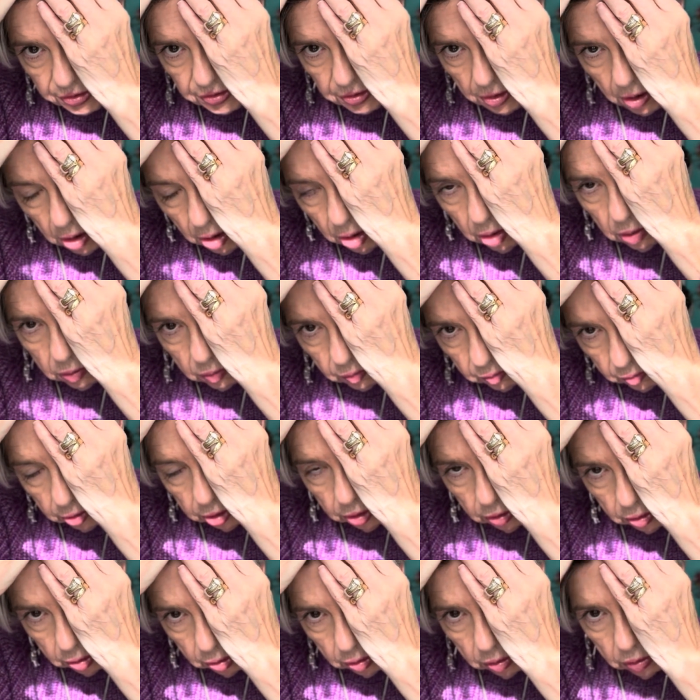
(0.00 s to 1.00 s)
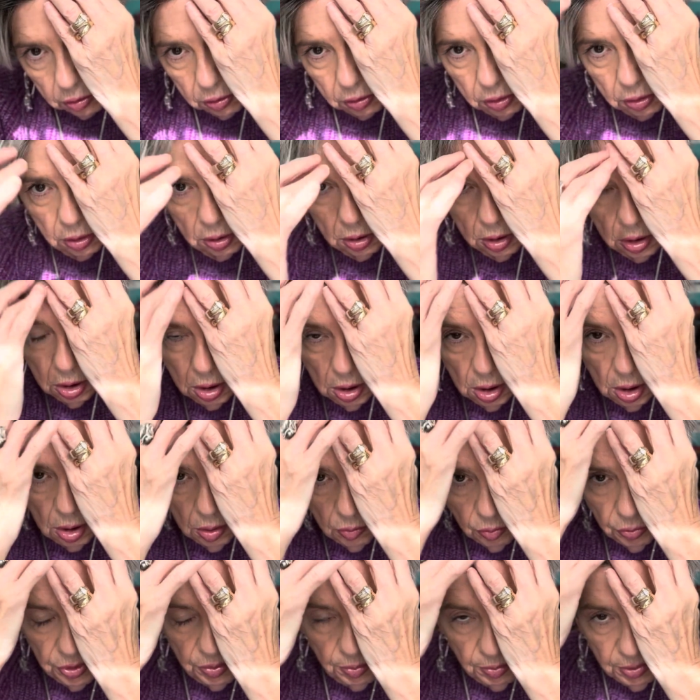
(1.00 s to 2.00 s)
all over
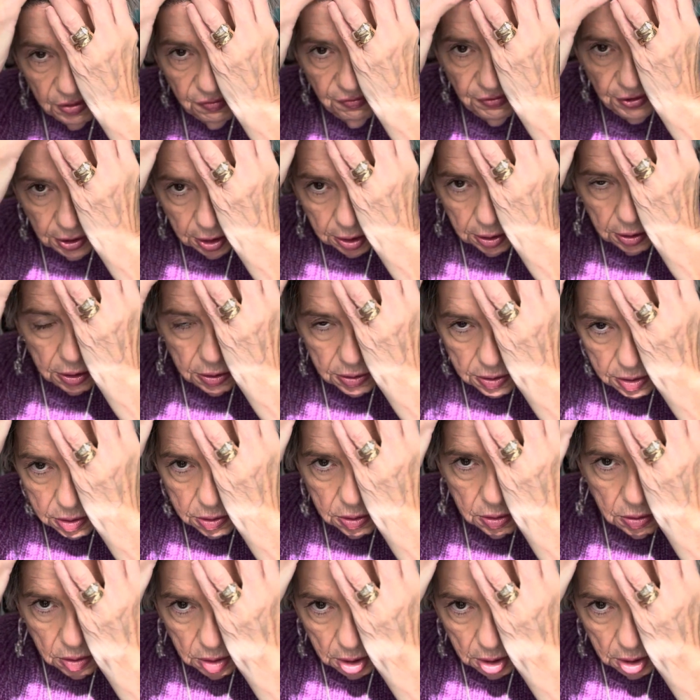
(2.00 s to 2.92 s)
with my fingers